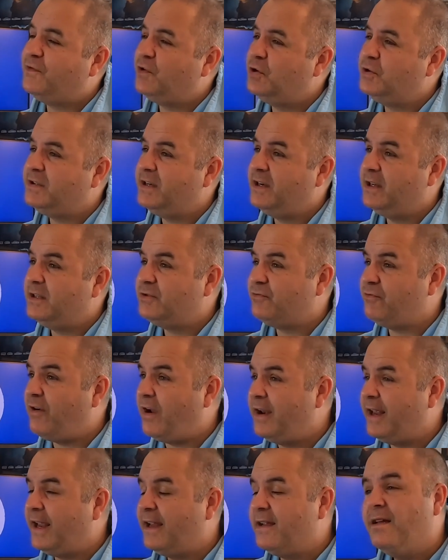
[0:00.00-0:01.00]
version it's
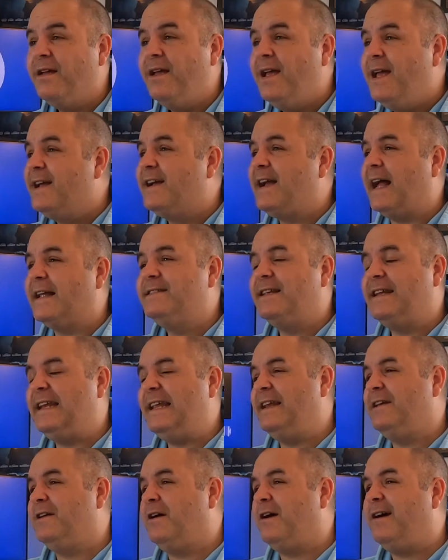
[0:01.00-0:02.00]
running.
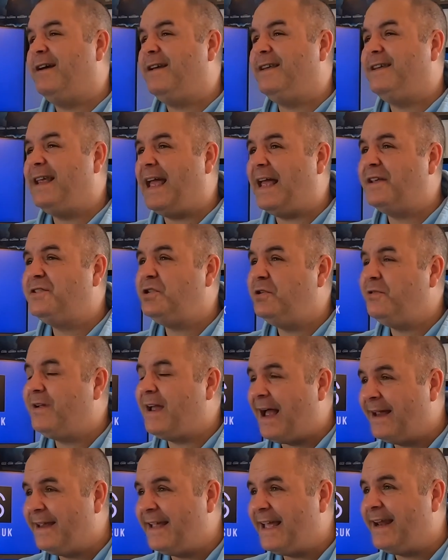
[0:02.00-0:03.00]
Catalina, yes, you
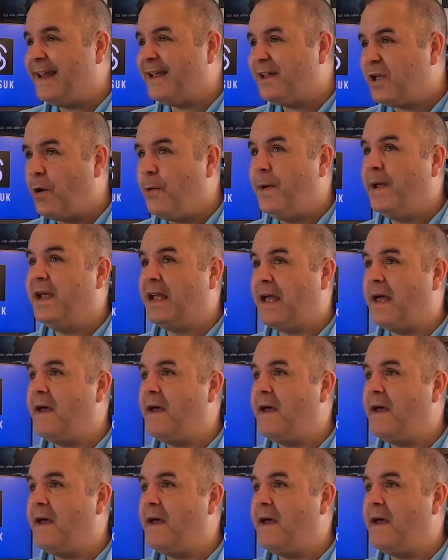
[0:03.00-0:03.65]
can get it going